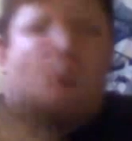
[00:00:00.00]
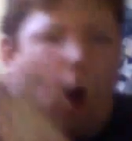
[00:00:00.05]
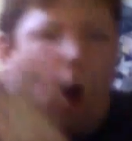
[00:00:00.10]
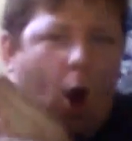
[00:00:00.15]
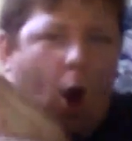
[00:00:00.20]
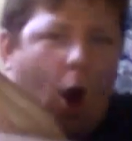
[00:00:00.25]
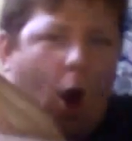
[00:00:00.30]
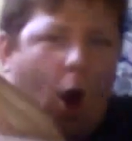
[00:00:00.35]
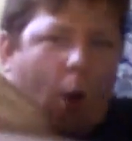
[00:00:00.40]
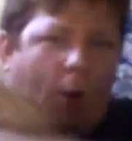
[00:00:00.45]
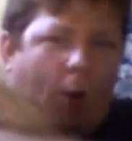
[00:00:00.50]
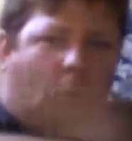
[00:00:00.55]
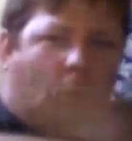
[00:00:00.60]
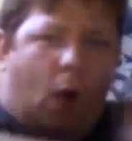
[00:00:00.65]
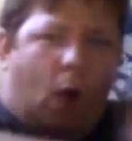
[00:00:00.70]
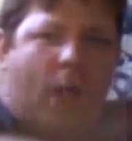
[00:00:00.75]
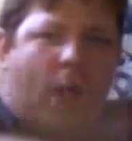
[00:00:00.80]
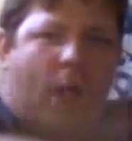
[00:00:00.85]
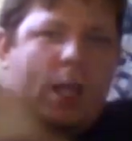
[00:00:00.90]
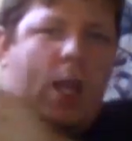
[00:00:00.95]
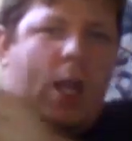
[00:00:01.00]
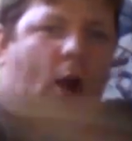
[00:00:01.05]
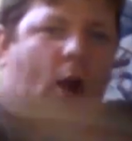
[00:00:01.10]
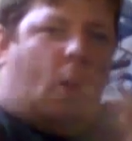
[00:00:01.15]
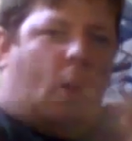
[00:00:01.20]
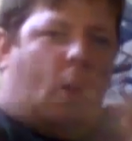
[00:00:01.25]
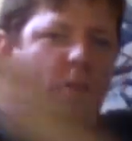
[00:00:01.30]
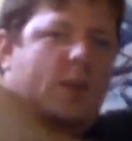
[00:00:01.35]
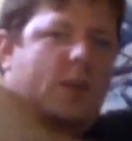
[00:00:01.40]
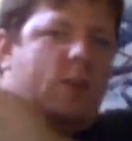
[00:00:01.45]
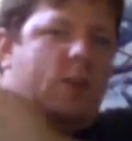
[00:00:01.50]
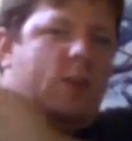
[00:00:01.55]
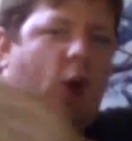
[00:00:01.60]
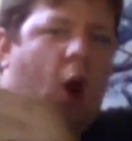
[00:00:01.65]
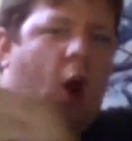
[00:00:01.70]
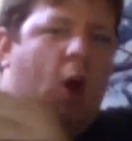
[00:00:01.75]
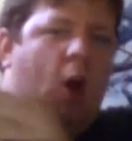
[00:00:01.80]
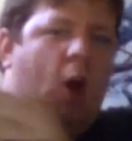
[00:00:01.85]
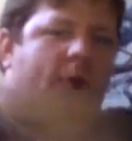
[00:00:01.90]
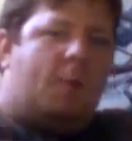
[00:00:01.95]
arm right here. This
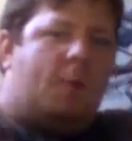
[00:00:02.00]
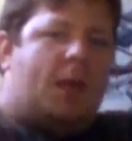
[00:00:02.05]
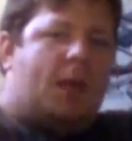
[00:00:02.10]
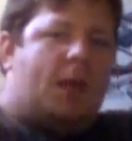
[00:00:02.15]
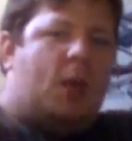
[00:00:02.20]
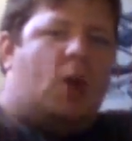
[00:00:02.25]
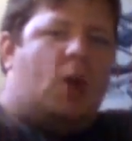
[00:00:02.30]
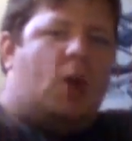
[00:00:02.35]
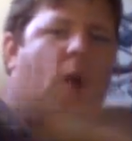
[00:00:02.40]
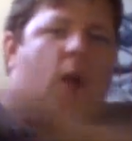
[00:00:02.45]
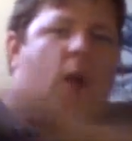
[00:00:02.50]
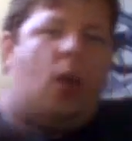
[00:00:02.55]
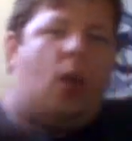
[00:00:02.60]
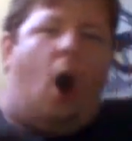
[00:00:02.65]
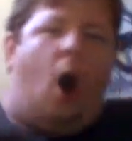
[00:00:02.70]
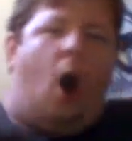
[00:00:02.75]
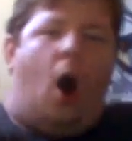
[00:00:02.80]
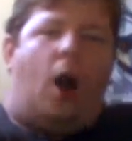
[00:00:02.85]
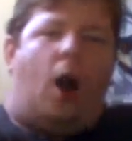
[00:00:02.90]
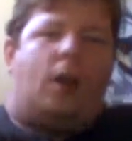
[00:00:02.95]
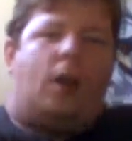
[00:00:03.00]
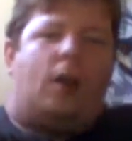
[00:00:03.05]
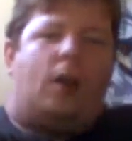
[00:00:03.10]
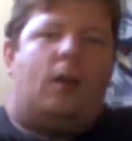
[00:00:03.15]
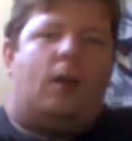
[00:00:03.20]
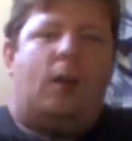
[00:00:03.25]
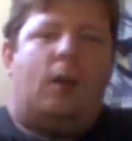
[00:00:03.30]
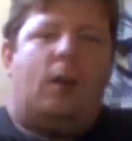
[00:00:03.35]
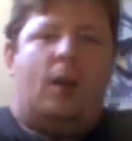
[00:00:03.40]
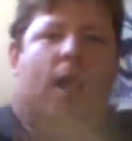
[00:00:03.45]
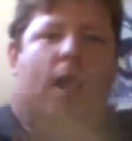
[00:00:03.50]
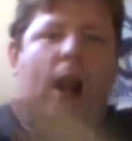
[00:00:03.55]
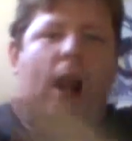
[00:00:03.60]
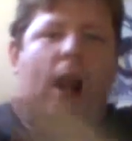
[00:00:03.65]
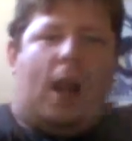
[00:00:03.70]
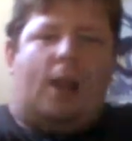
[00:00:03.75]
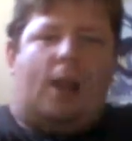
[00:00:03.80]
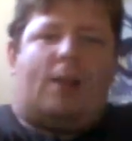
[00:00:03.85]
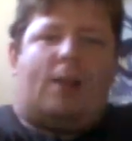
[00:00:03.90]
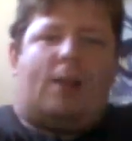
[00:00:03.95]
arm from here, gone.
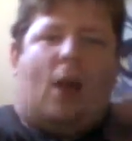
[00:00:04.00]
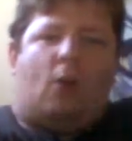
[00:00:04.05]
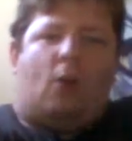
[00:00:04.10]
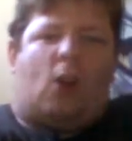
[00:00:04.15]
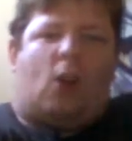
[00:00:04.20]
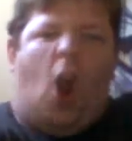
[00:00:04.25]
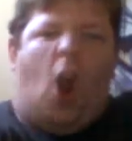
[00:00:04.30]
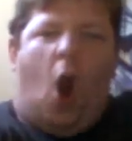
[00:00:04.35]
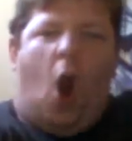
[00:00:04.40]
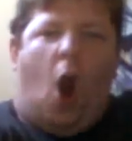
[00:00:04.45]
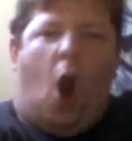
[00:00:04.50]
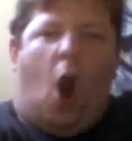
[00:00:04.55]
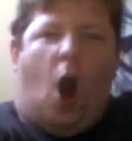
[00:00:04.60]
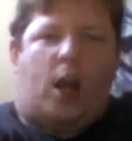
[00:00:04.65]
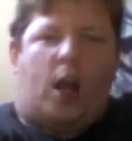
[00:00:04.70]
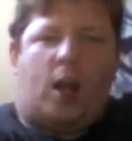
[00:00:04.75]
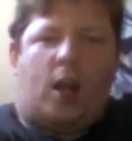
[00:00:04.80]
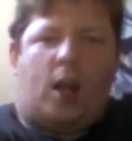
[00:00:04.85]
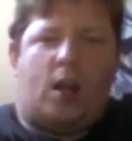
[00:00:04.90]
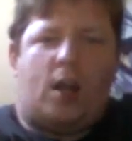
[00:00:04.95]
It is now gone.